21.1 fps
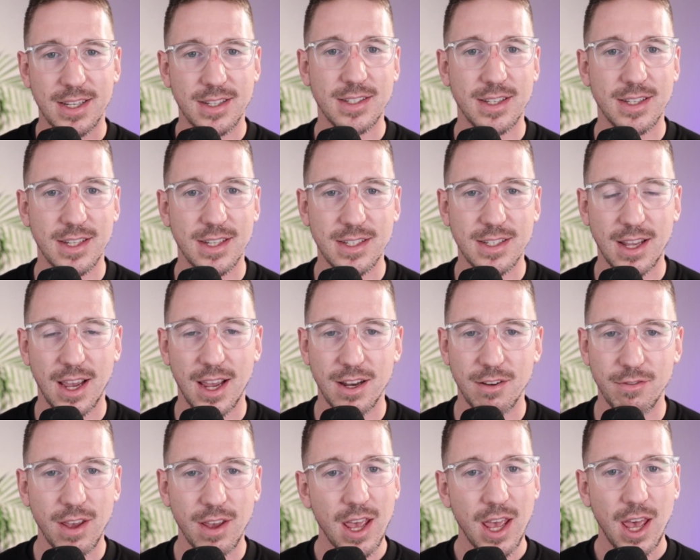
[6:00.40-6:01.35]
to this kind
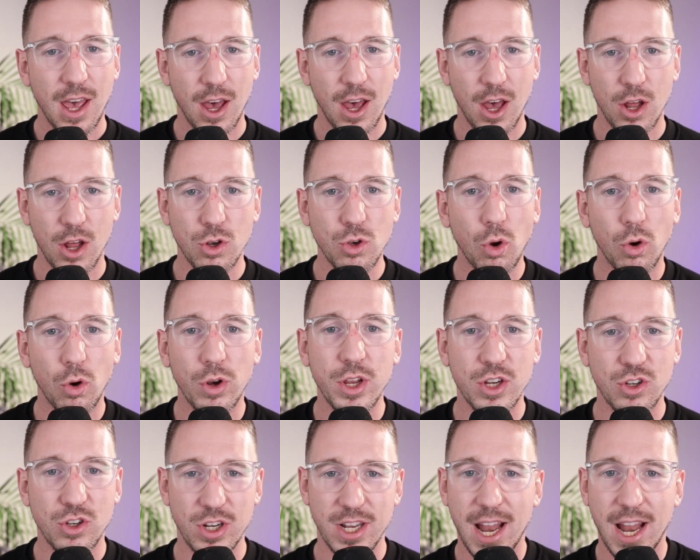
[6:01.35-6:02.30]
of
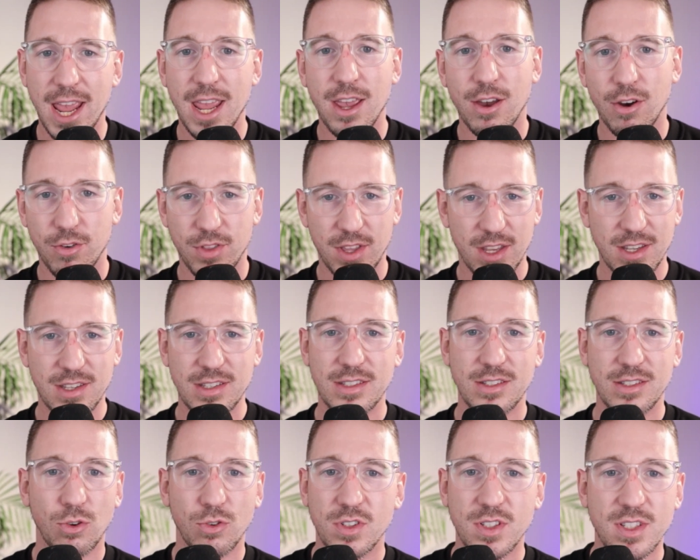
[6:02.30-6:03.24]
knowledge layer or this
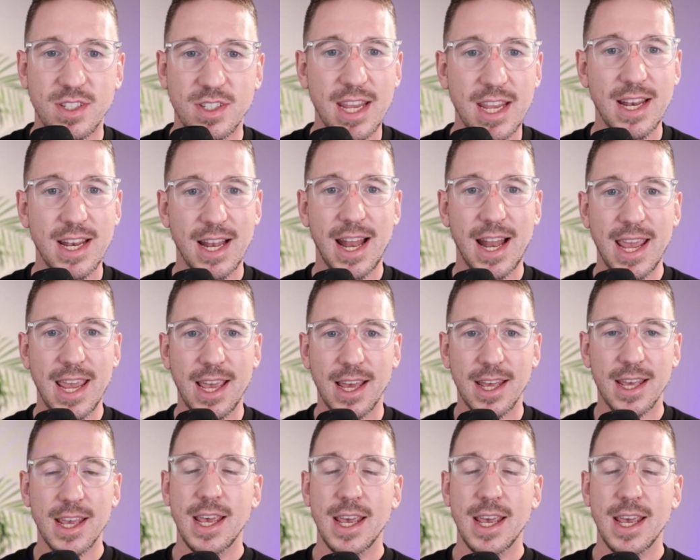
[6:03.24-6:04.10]
sort of state layer.